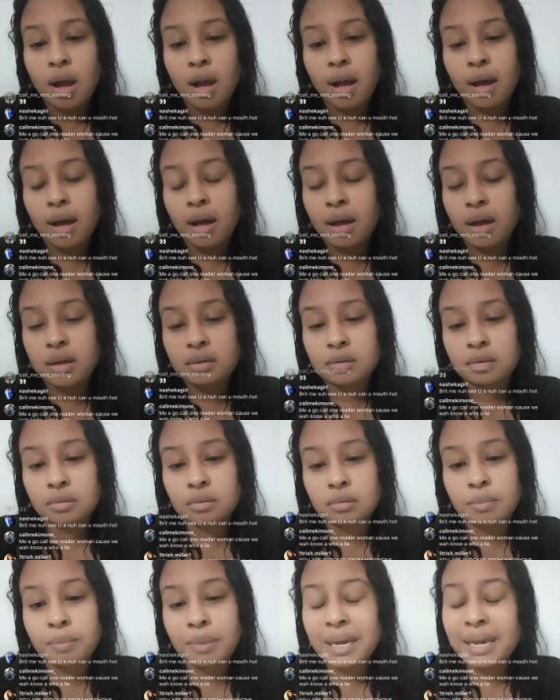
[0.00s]

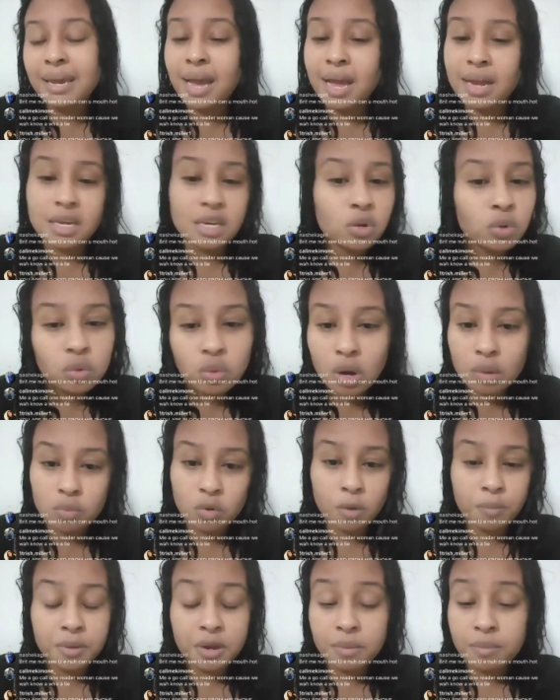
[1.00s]
And I can't deal with one
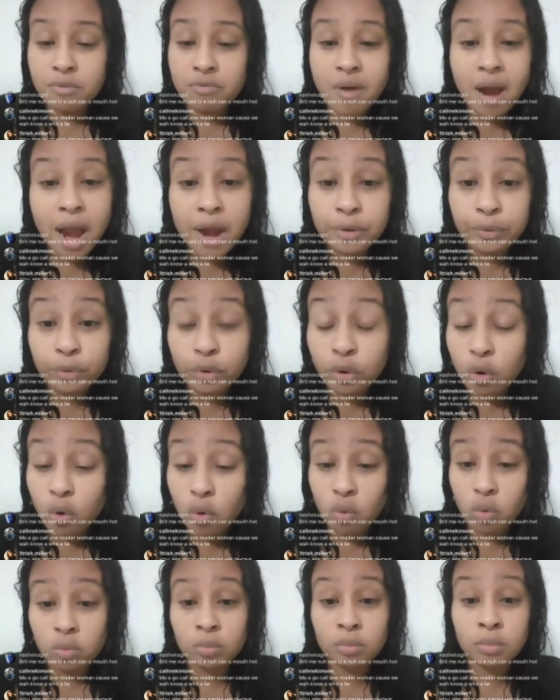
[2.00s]
more baby right now.
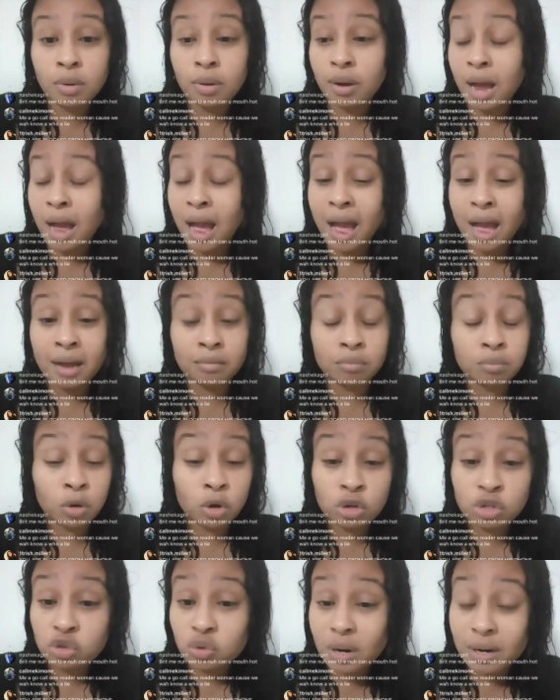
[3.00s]
I, got
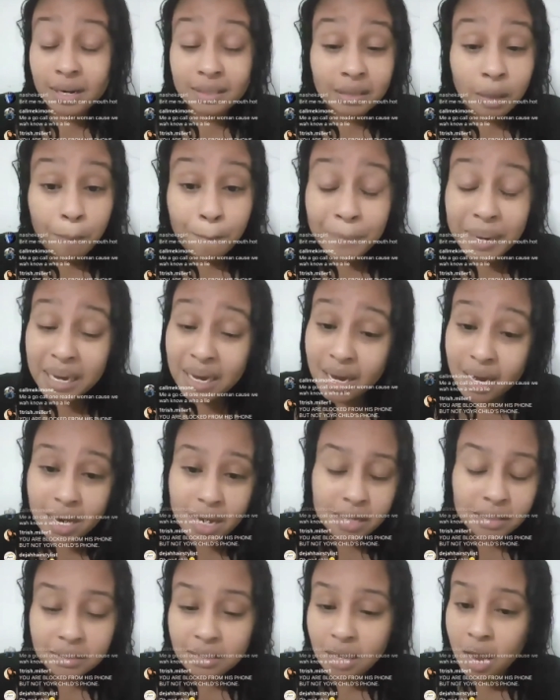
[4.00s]
go through a lot of
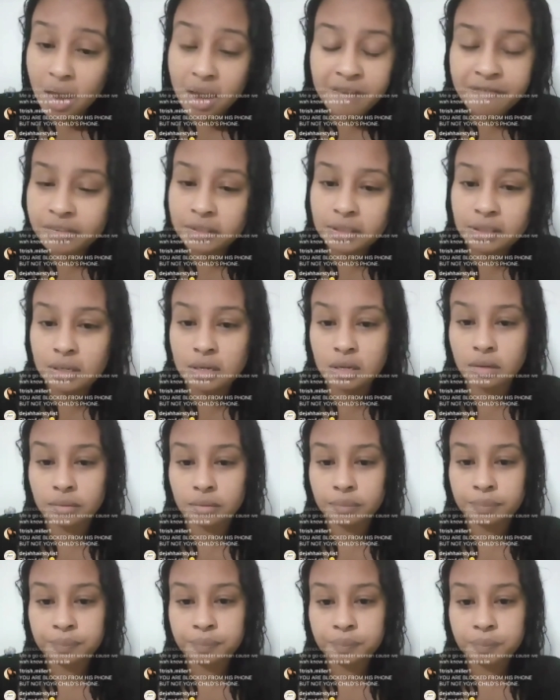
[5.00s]
pains and
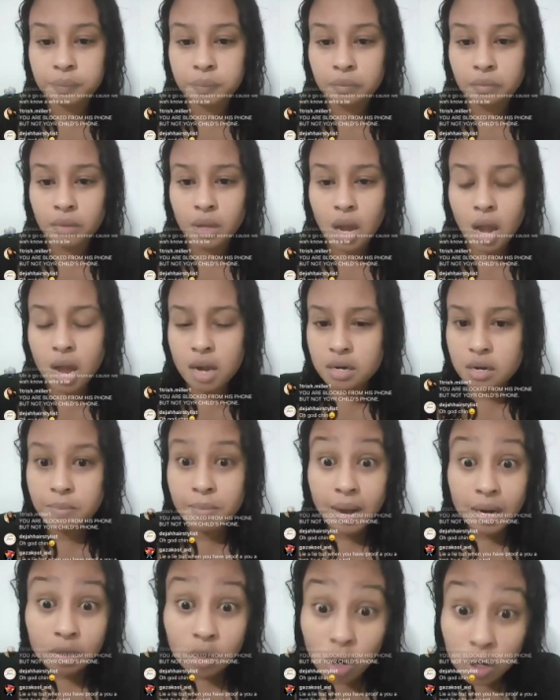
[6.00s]
everything. And the
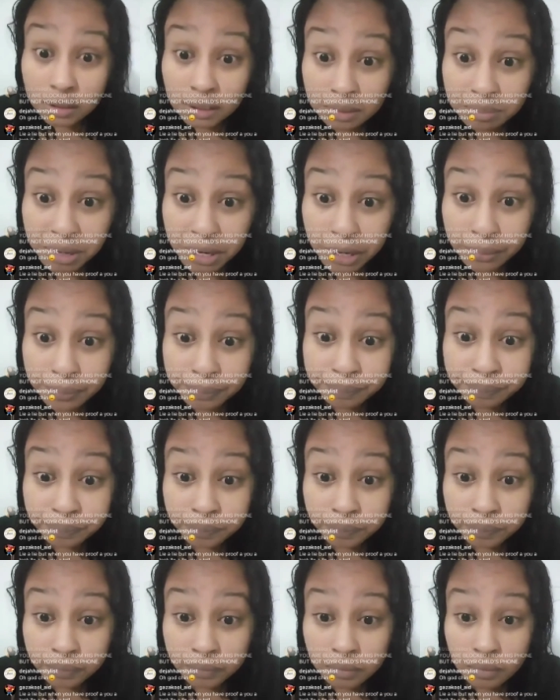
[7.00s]
man cost me.
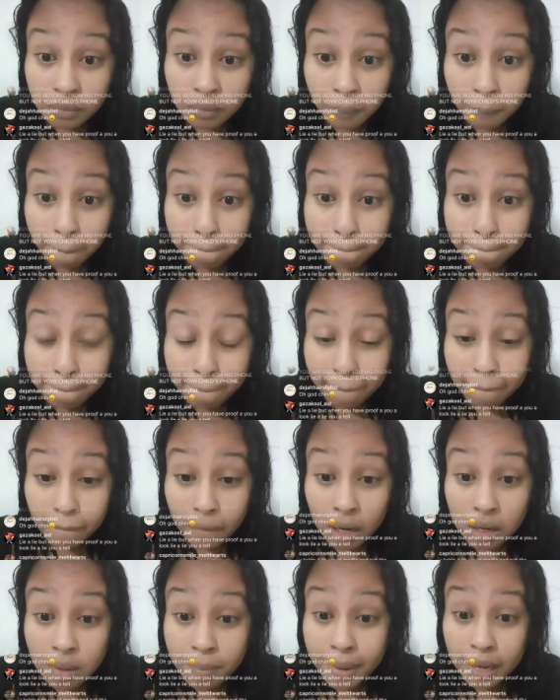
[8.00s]

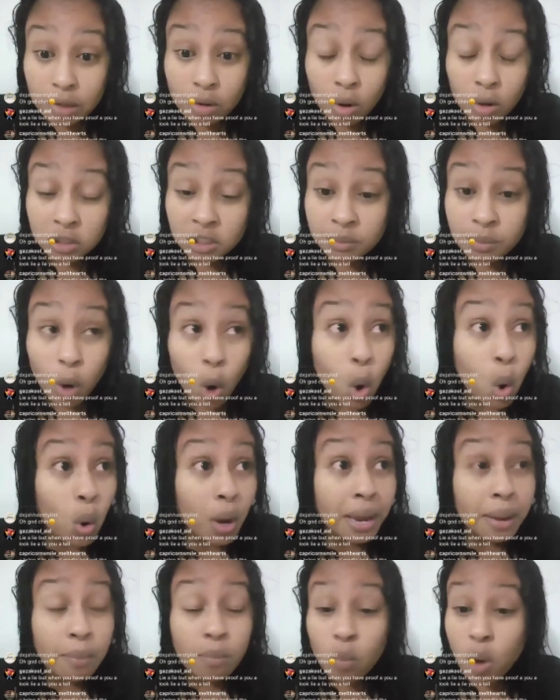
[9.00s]
The man cost me, oh,
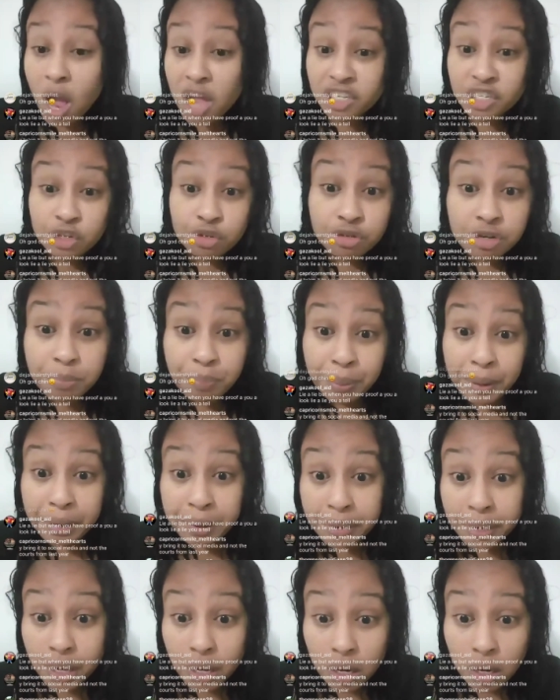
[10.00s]
him want three
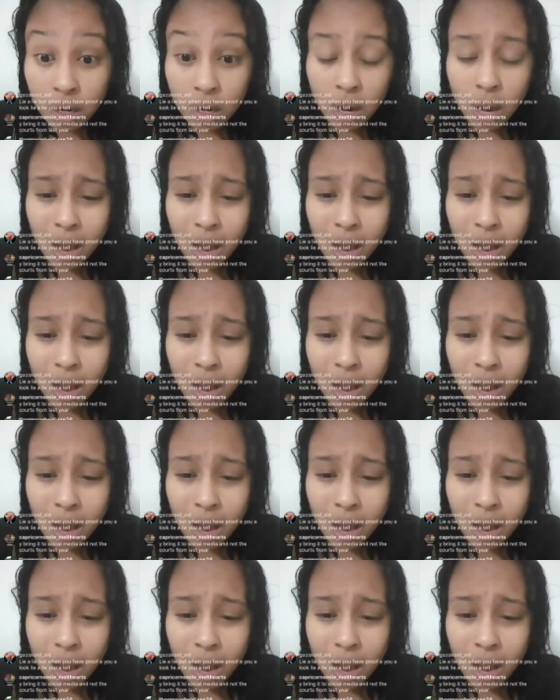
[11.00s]
pitney.